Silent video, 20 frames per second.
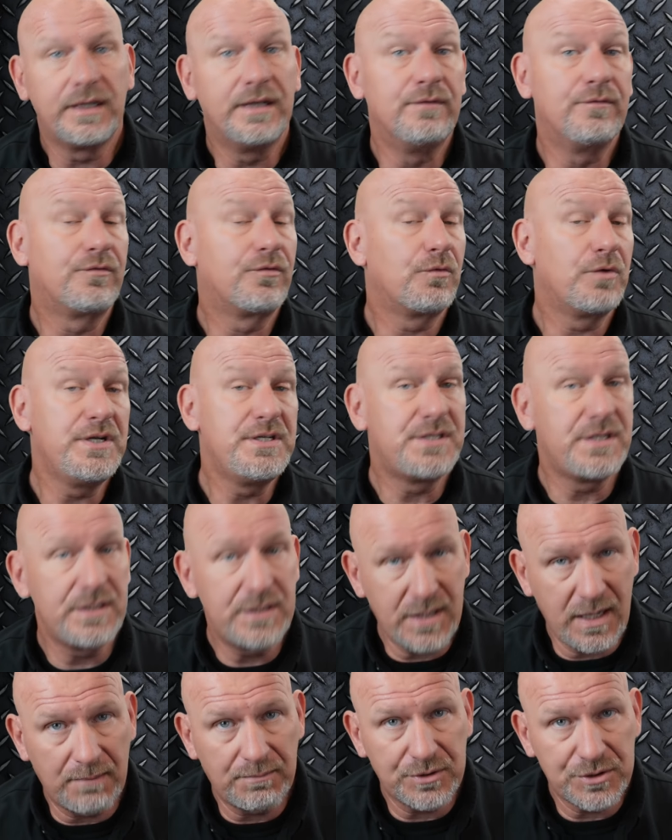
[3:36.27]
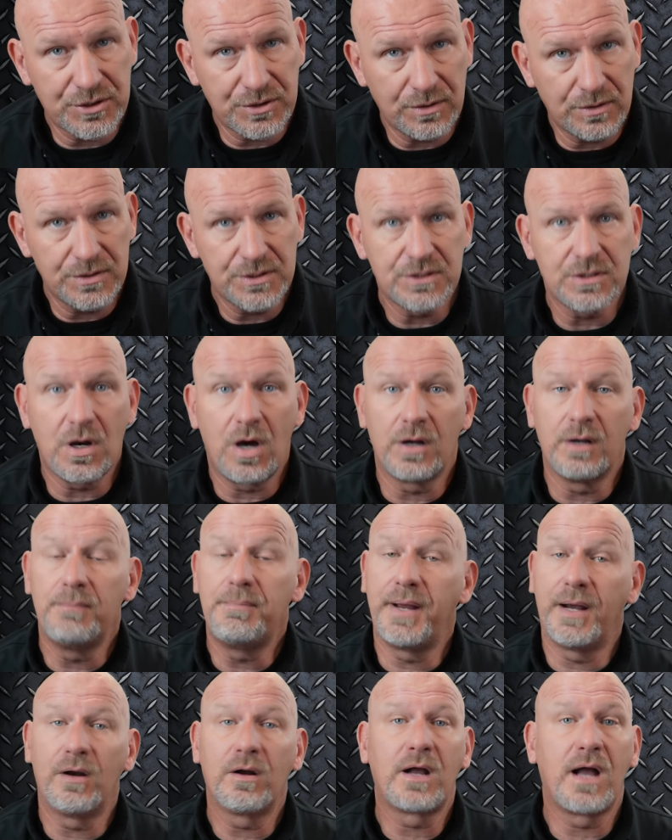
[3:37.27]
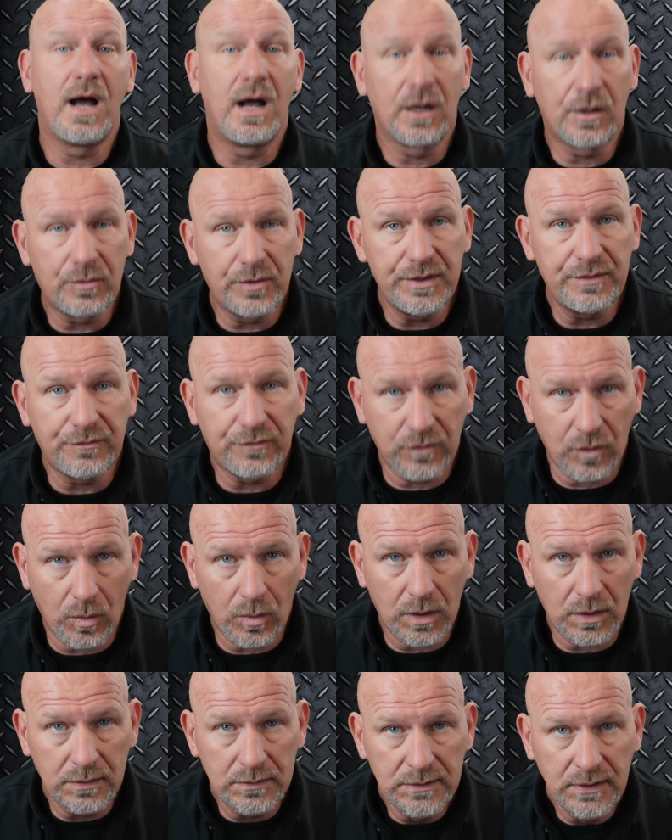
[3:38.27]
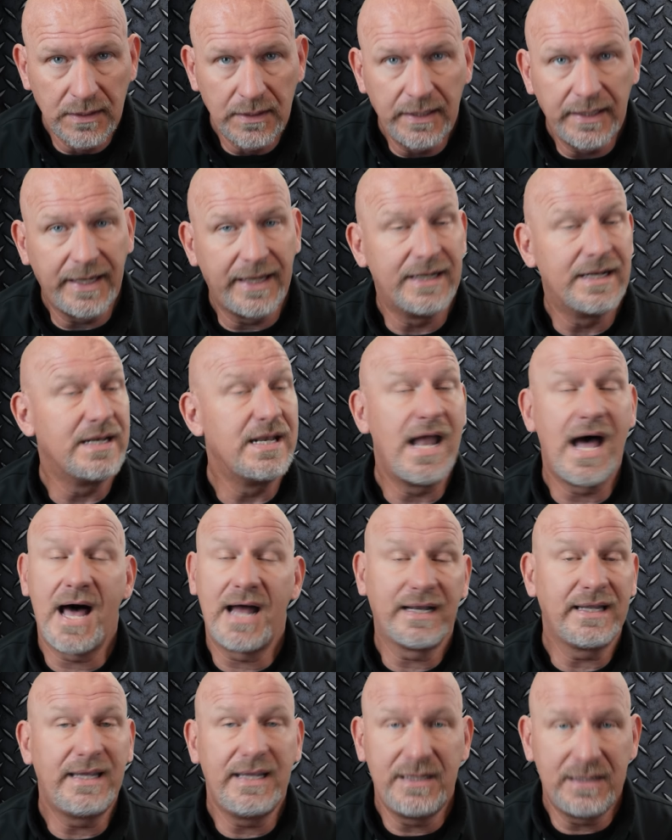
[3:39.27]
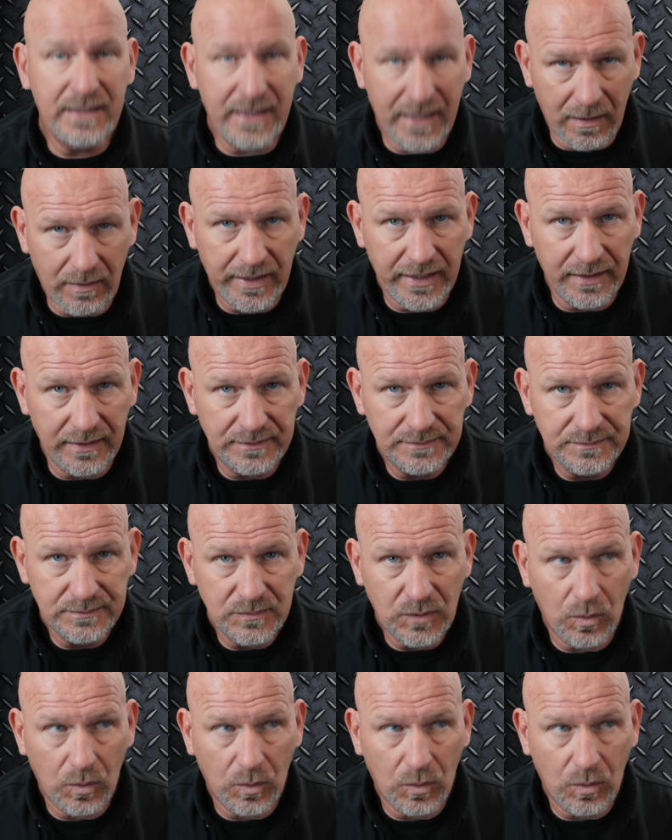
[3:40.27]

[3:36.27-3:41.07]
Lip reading: in freezing temperatures on a bare concrete floor in a non-heated area,